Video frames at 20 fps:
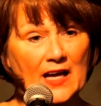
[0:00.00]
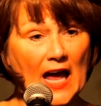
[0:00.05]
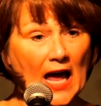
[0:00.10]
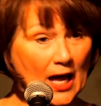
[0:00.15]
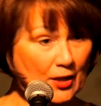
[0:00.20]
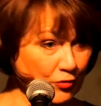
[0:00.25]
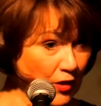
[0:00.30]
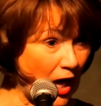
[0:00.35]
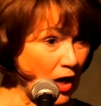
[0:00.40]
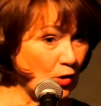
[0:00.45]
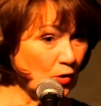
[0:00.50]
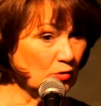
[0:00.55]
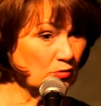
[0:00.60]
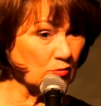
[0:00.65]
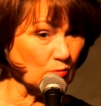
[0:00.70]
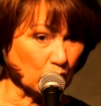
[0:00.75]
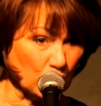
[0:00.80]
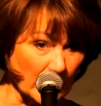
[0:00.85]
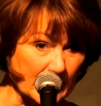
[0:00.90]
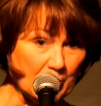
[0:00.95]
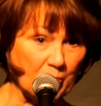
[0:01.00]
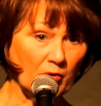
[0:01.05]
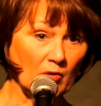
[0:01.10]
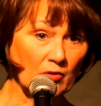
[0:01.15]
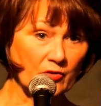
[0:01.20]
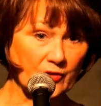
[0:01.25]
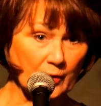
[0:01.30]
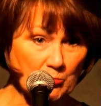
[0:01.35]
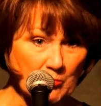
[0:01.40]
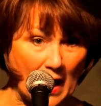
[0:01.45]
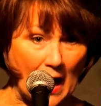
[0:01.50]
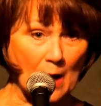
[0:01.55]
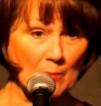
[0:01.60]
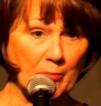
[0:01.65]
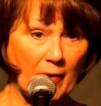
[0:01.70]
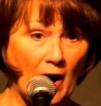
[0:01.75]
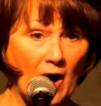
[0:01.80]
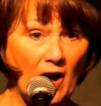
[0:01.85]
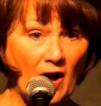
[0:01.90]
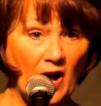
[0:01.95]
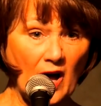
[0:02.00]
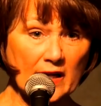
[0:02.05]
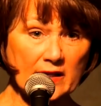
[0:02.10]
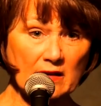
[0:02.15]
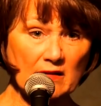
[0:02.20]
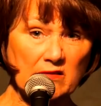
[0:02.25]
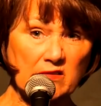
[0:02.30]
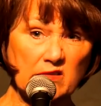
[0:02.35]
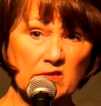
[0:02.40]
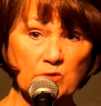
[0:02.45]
And those ripples in my pond,